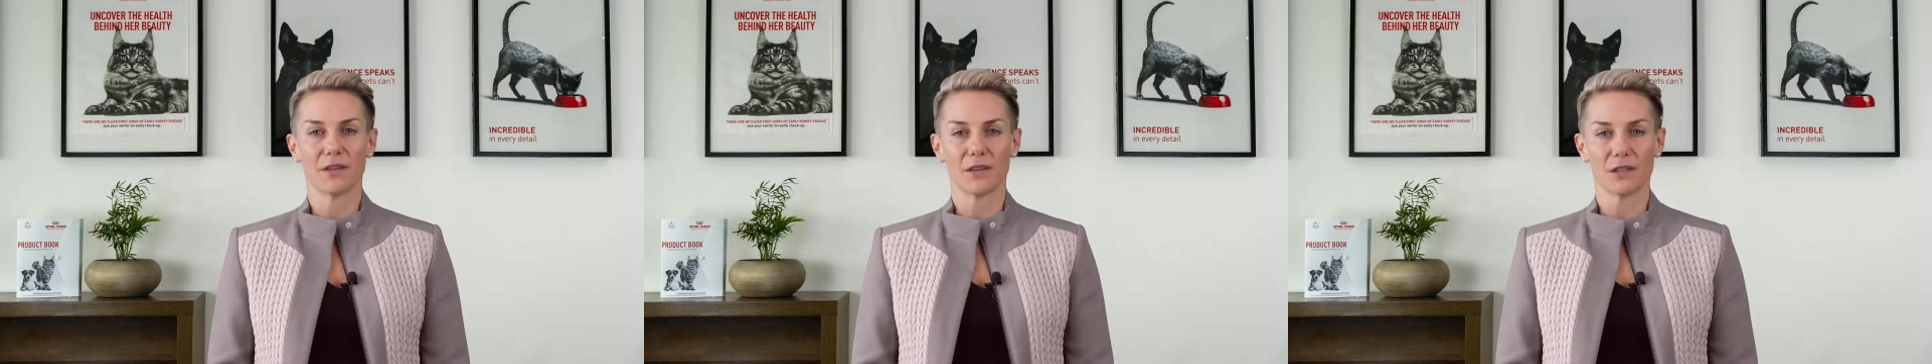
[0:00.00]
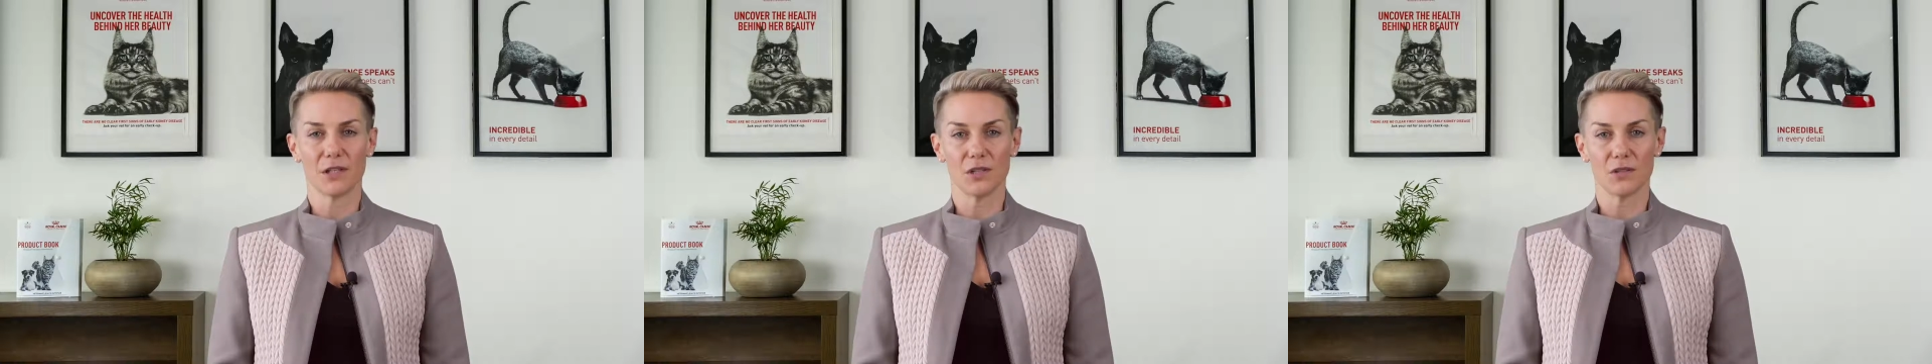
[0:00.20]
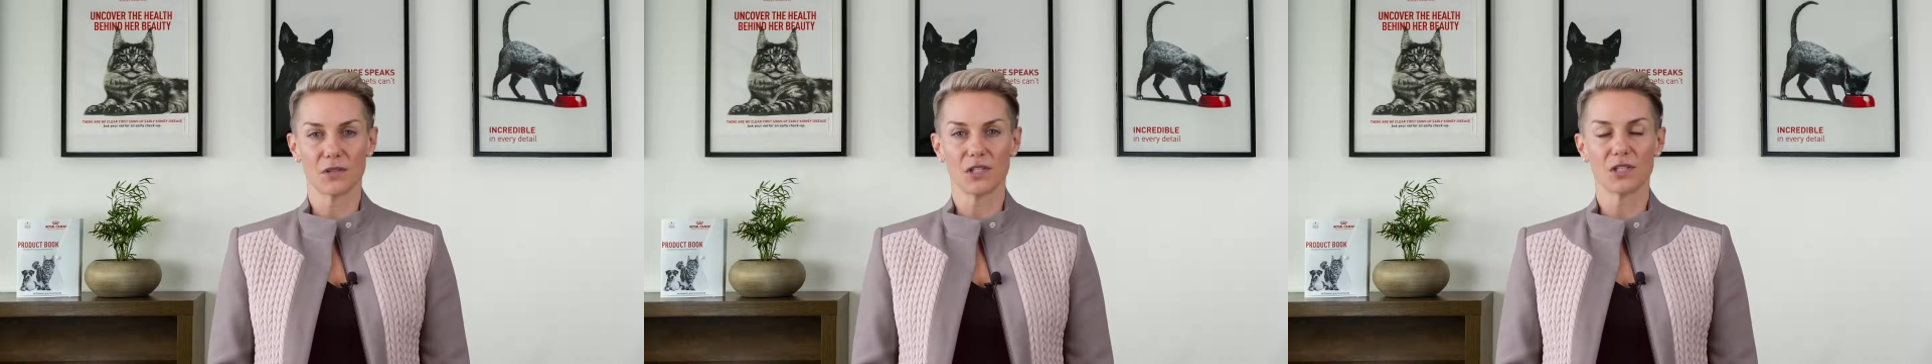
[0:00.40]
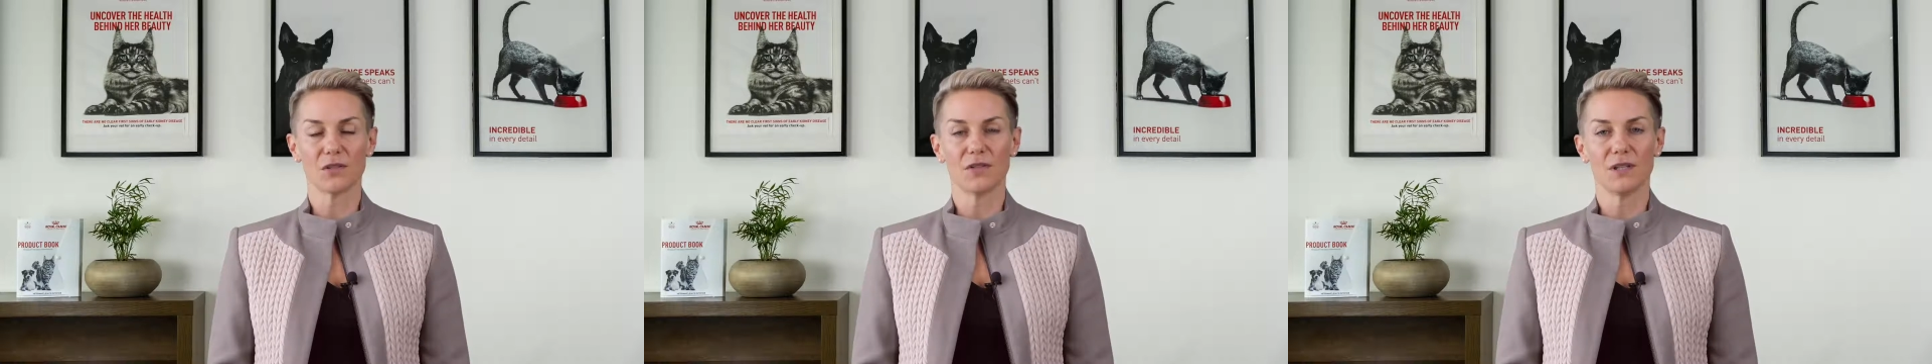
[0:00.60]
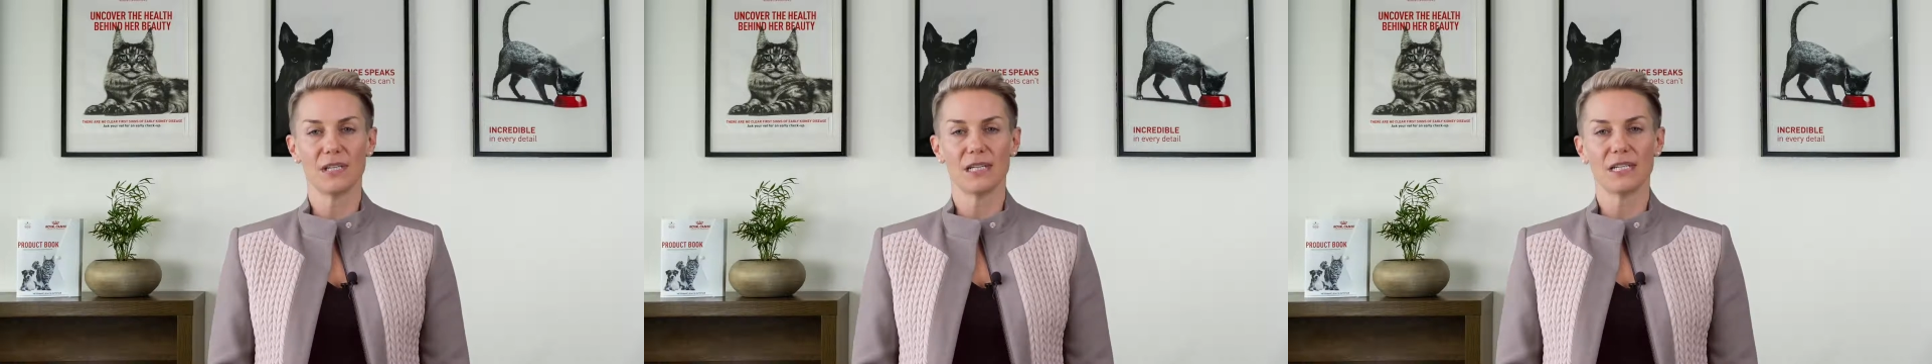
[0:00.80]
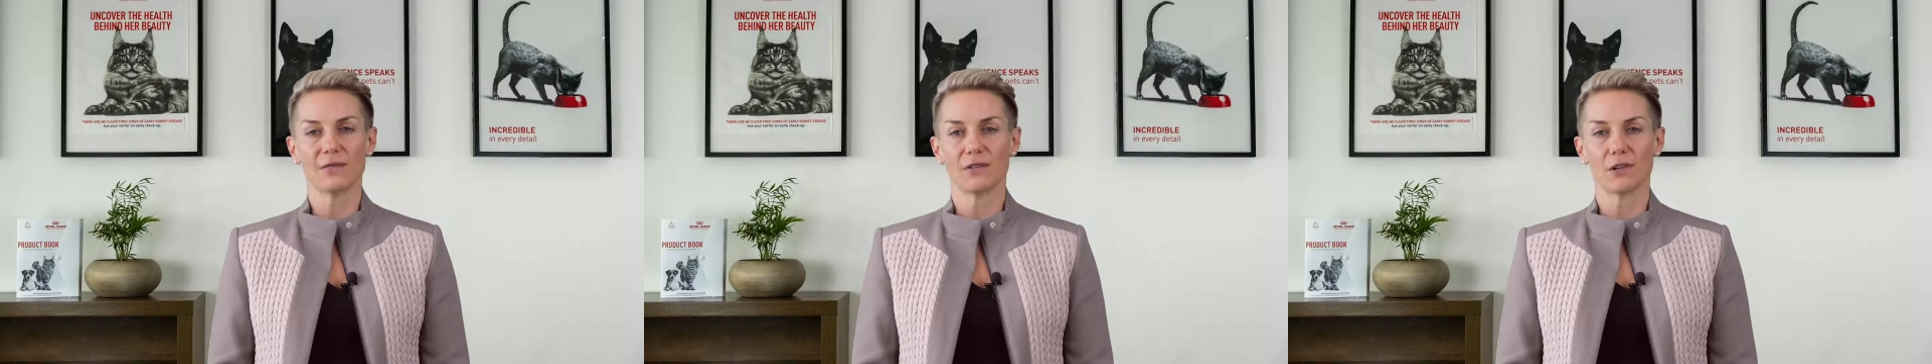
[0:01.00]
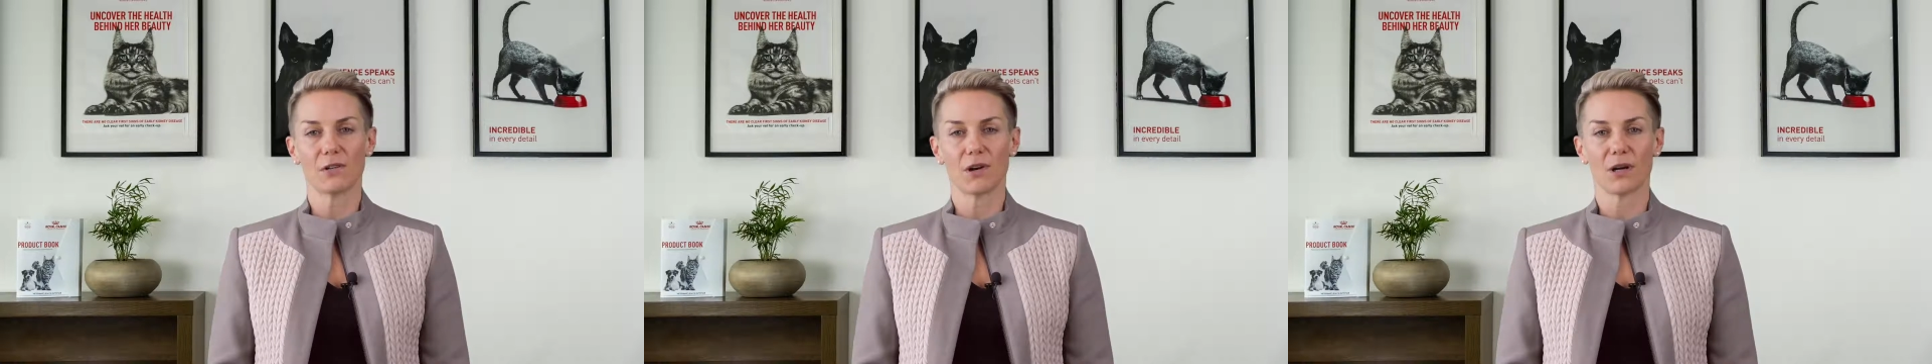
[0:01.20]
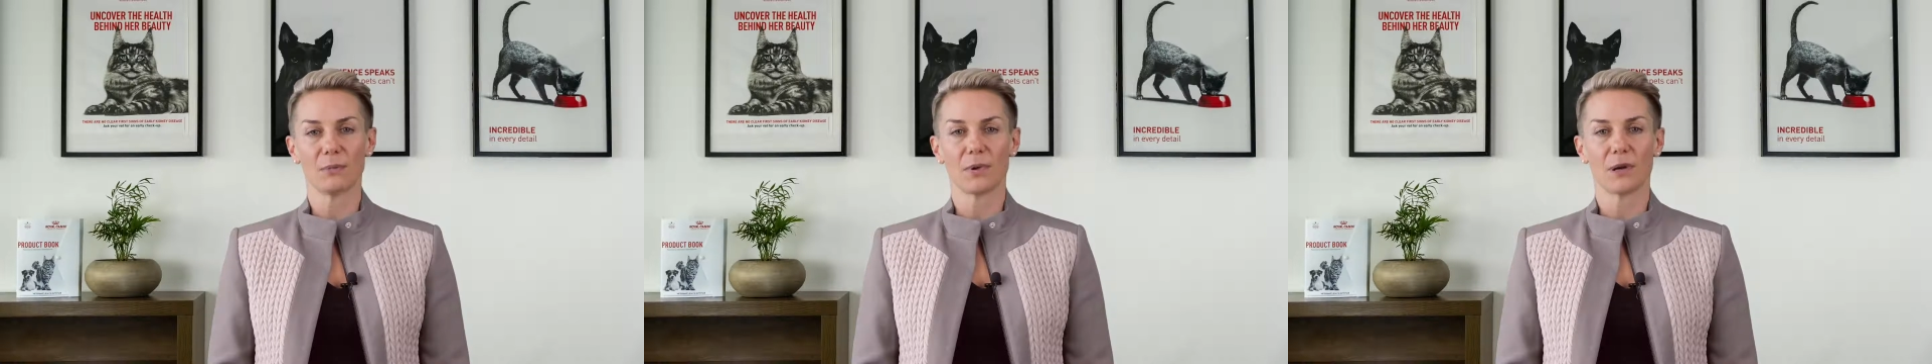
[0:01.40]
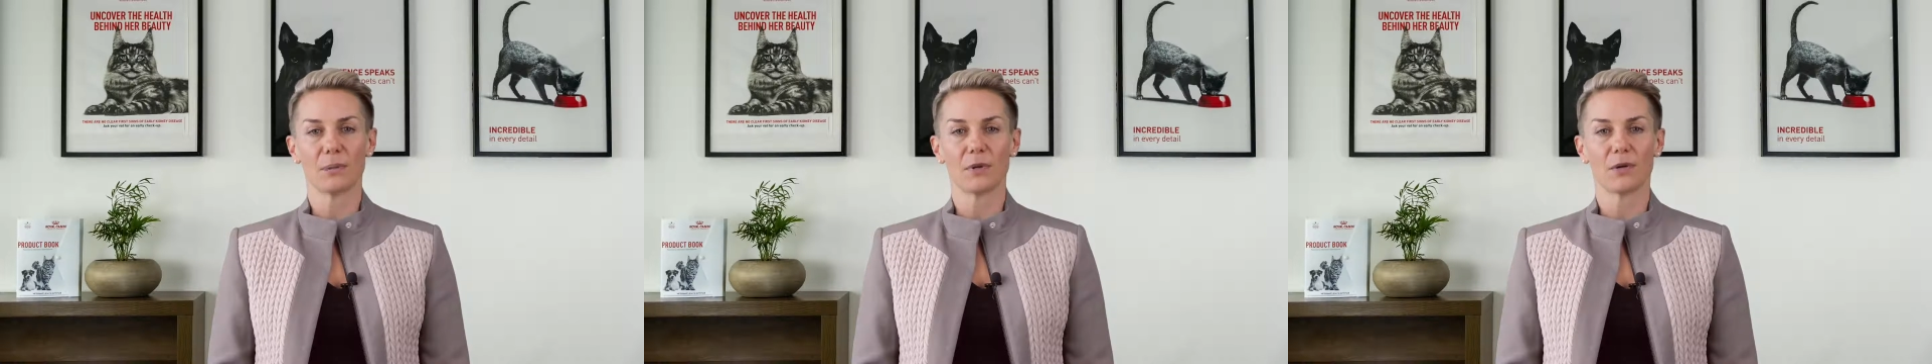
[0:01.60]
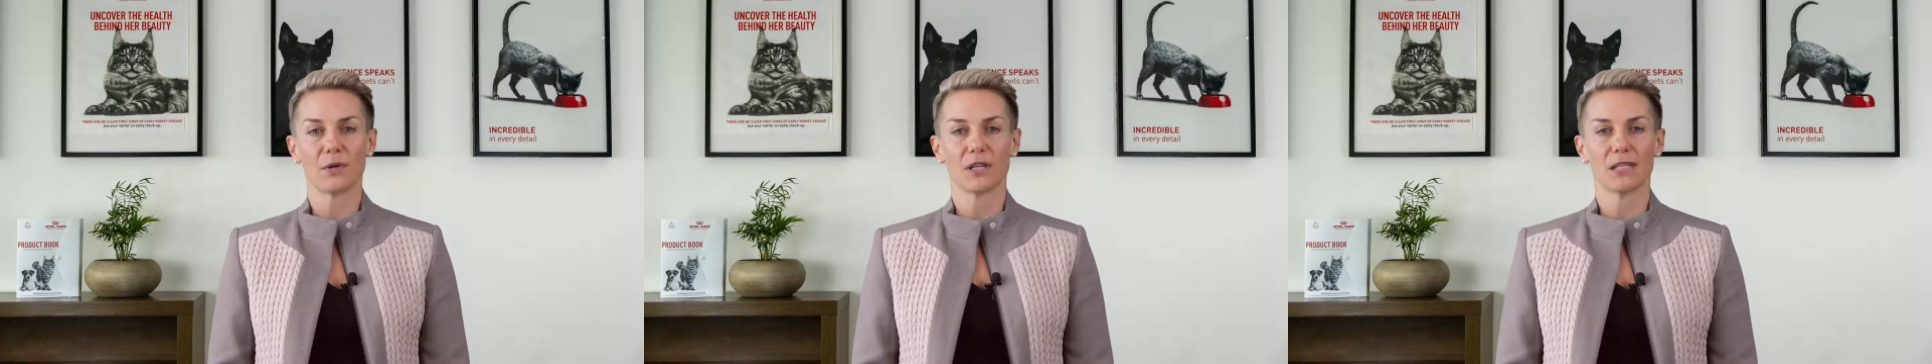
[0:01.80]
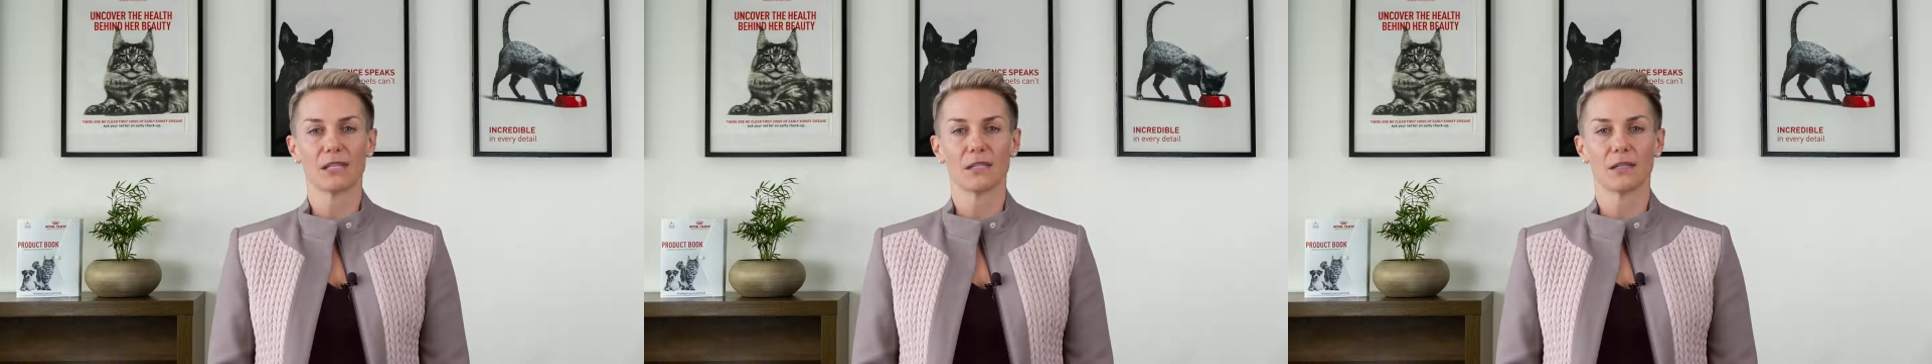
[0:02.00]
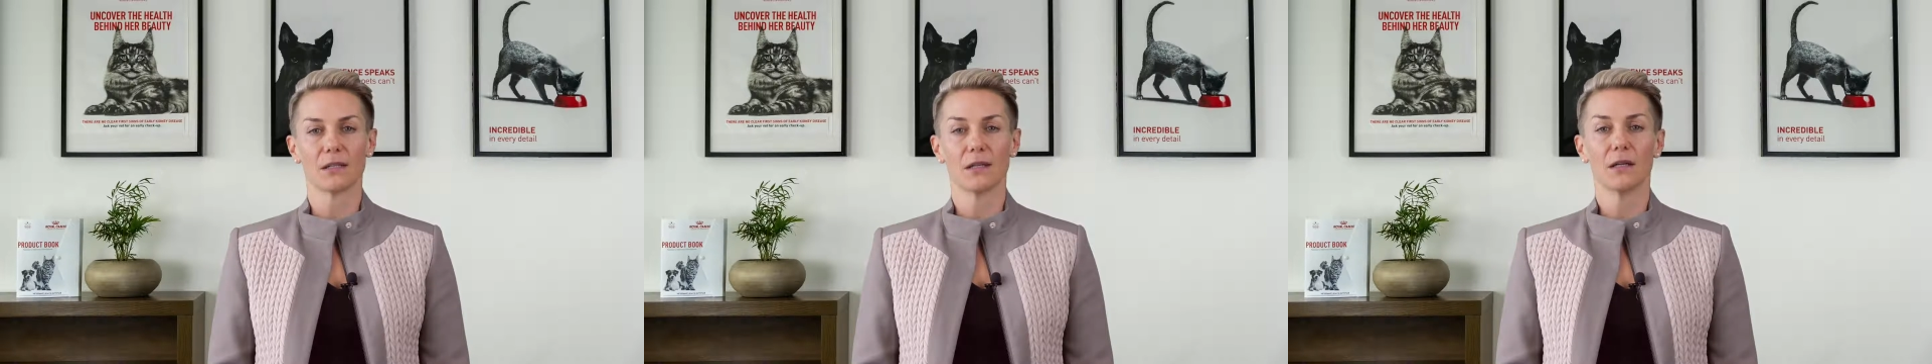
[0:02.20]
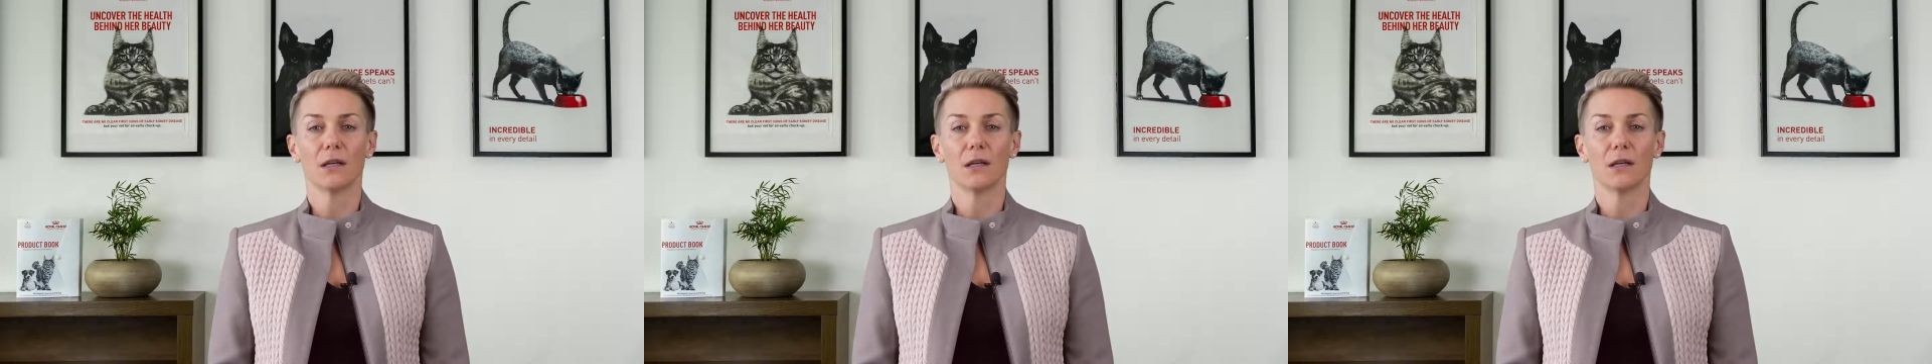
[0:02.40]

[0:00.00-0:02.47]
that the nutritional needs of a growing puppy or kitten